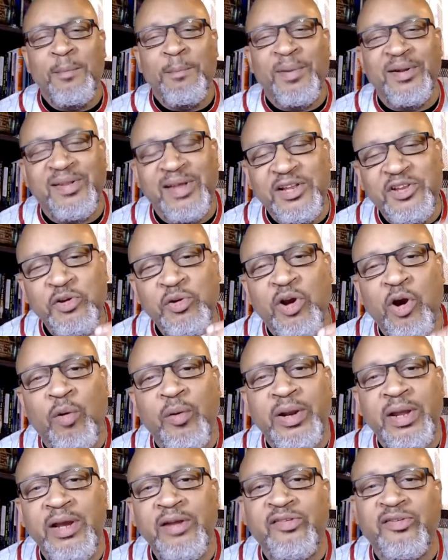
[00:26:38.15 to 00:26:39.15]
But then you go
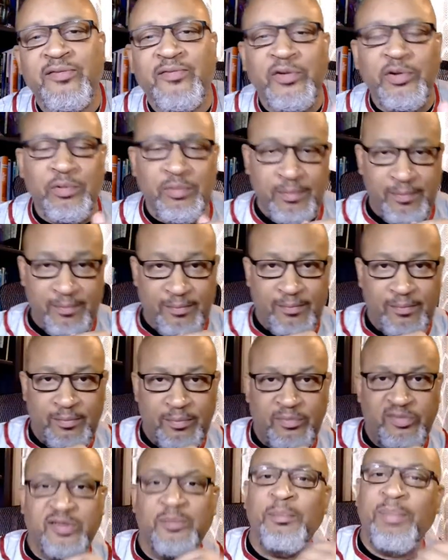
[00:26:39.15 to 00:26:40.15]
and interview
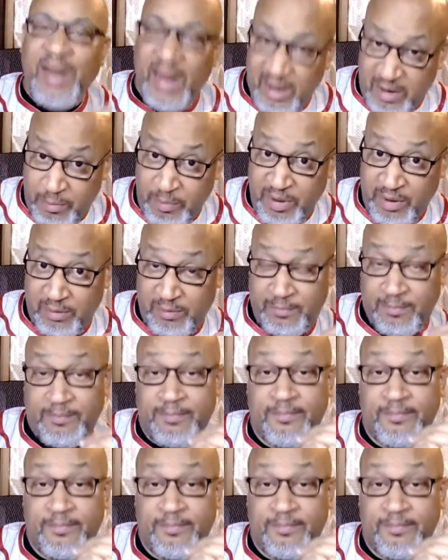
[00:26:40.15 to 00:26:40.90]
some Black men